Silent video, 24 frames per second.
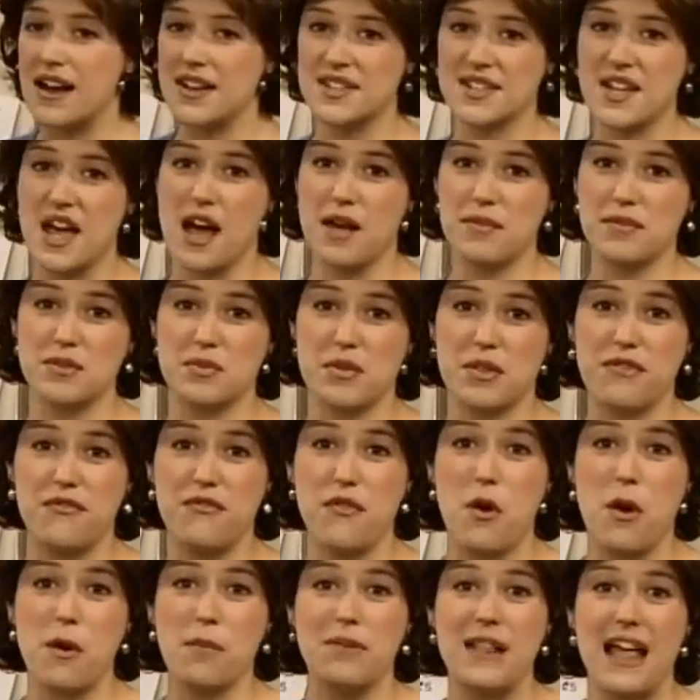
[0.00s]
box comes with
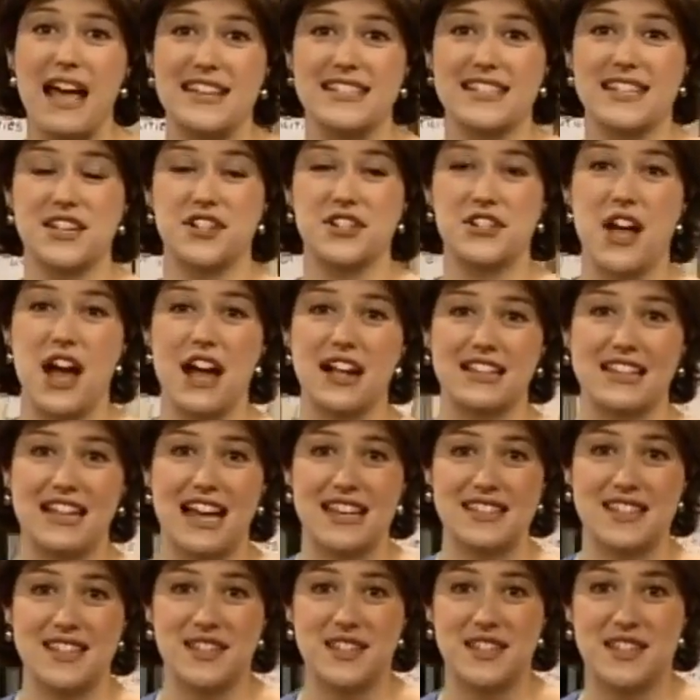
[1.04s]
four plastic shot
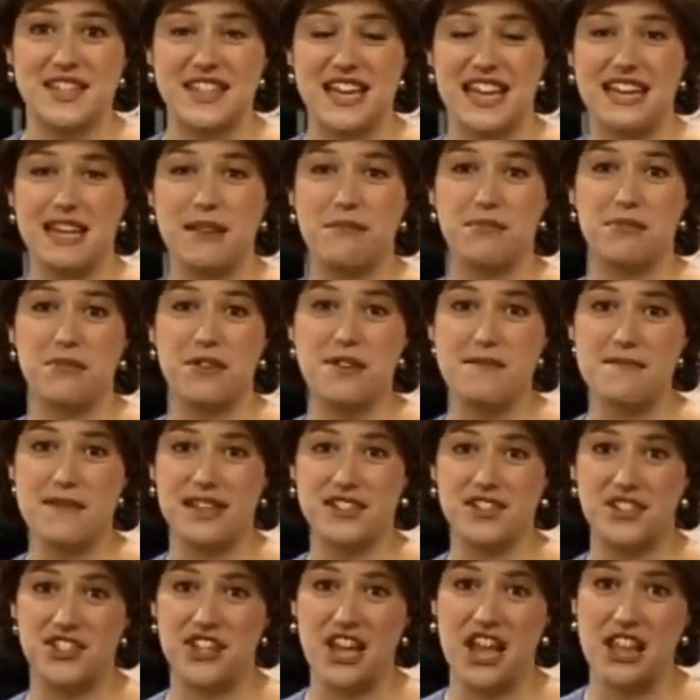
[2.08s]
glasses containing
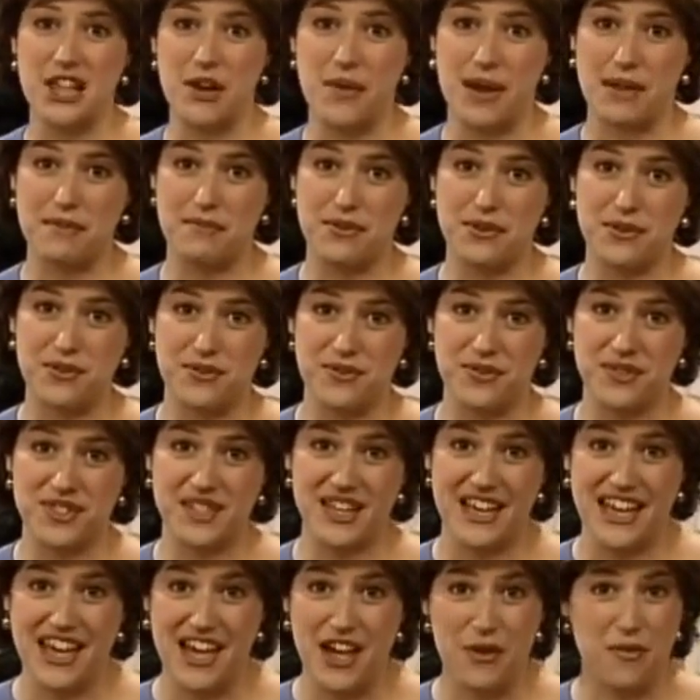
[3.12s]
pre-mixed Jello and
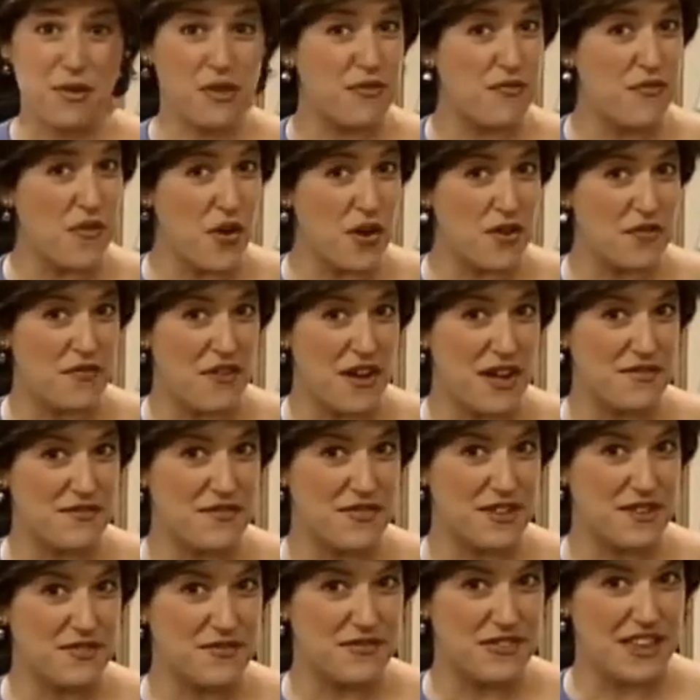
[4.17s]
booze, with four
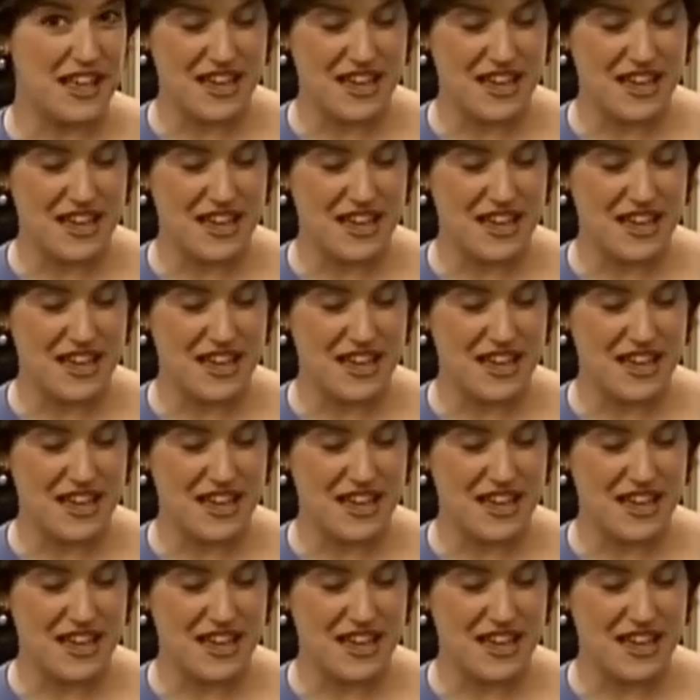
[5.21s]
fun-filled